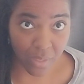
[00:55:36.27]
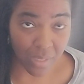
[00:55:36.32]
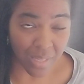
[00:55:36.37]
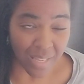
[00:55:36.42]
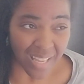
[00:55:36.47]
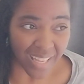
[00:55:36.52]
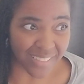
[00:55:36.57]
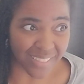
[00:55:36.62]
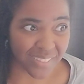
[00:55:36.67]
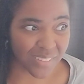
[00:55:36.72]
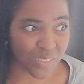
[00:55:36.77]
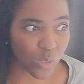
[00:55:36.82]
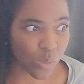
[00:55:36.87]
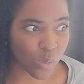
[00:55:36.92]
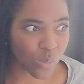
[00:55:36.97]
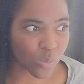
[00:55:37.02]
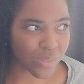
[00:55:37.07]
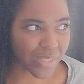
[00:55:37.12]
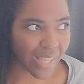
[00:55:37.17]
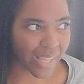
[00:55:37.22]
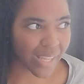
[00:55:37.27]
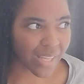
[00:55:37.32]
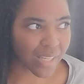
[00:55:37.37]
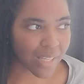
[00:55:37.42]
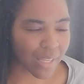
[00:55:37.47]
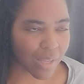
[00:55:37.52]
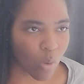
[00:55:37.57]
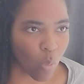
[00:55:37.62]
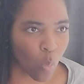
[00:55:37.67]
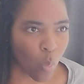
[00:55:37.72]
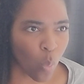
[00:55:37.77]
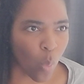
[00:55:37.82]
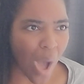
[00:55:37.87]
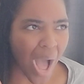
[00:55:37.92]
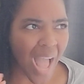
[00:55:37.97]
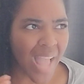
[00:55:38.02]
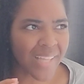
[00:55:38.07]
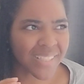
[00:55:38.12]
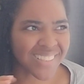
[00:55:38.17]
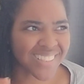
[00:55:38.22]
And so, like, why
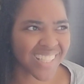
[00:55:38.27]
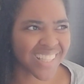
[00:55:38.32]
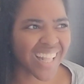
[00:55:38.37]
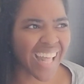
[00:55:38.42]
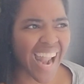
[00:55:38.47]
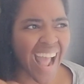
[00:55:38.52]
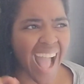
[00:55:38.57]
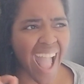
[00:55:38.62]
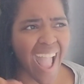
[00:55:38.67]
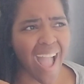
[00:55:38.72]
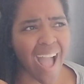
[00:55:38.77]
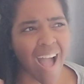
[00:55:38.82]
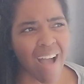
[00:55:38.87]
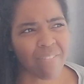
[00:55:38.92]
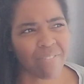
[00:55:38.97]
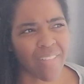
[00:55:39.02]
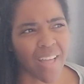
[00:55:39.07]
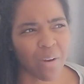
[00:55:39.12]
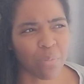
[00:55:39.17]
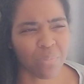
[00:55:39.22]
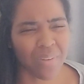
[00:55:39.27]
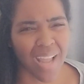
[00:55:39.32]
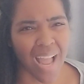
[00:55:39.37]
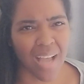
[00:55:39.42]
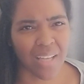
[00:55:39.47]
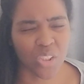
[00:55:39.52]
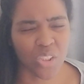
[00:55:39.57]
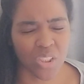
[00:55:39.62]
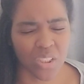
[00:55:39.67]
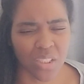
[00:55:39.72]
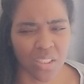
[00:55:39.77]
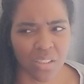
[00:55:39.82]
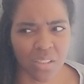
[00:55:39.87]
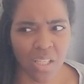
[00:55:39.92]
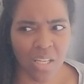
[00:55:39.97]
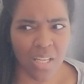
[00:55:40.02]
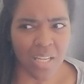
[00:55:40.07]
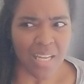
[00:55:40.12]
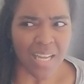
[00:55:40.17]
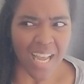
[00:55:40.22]
is it that I have that reaction
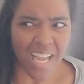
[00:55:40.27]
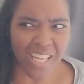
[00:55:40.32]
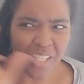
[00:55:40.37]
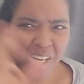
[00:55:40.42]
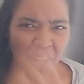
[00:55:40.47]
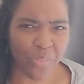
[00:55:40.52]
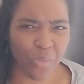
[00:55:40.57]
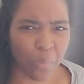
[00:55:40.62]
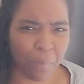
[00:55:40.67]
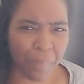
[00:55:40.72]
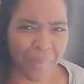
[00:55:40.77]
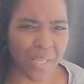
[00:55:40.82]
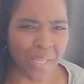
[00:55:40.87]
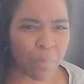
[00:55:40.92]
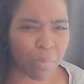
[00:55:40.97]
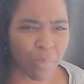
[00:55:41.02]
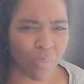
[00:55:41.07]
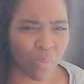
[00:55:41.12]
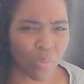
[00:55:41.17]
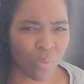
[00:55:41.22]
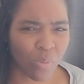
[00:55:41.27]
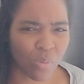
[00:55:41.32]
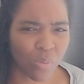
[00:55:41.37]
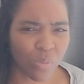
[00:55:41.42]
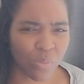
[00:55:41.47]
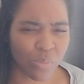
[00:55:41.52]
and other people